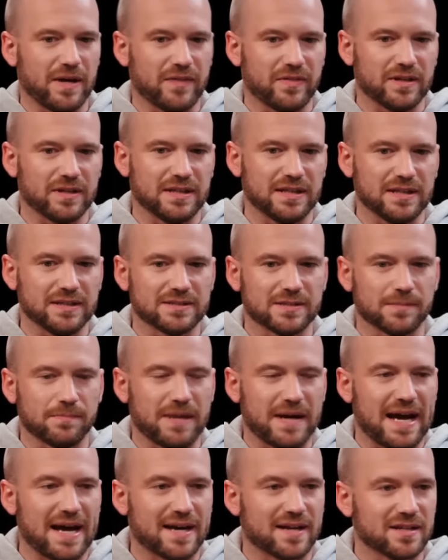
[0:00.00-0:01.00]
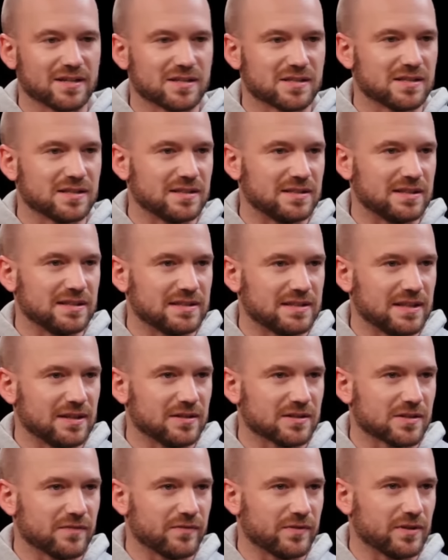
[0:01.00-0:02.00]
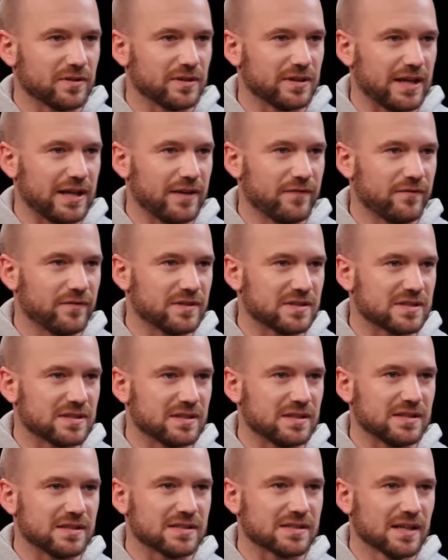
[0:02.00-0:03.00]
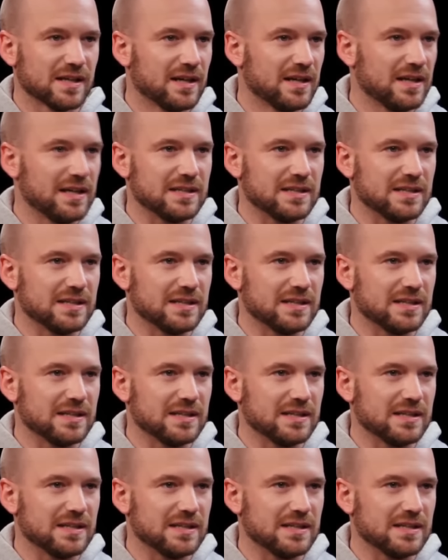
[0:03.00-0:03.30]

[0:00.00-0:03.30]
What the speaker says: by the need to package the details of your life into these